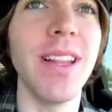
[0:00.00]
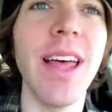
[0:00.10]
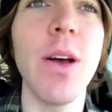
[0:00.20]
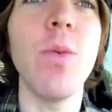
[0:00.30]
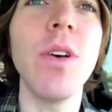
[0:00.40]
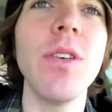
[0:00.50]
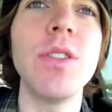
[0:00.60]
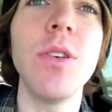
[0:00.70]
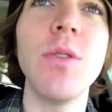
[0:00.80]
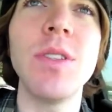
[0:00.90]
Like, we're.
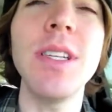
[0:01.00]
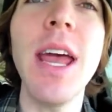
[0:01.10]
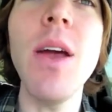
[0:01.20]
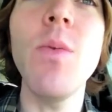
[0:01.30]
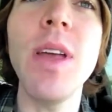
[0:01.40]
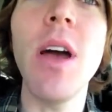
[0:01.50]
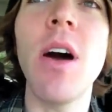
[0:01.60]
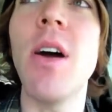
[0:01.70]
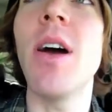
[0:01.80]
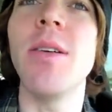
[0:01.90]
So today we
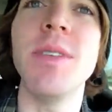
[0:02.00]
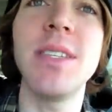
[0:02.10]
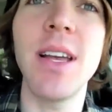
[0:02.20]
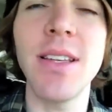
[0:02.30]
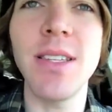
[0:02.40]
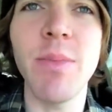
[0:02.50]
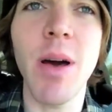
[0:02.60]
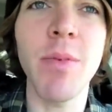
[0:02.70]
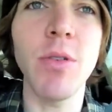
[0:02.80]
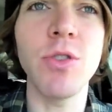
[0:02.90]
are um, discussing
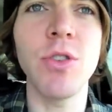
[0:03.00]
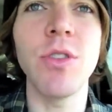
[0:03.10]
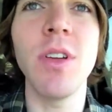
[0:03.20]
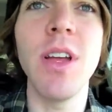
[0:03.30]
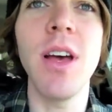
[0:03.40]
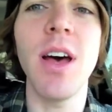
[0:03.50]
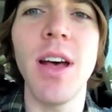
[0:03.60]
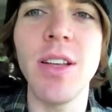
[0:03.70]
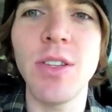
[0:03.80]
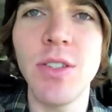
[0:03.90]
pop culture
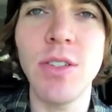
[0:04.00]
uh,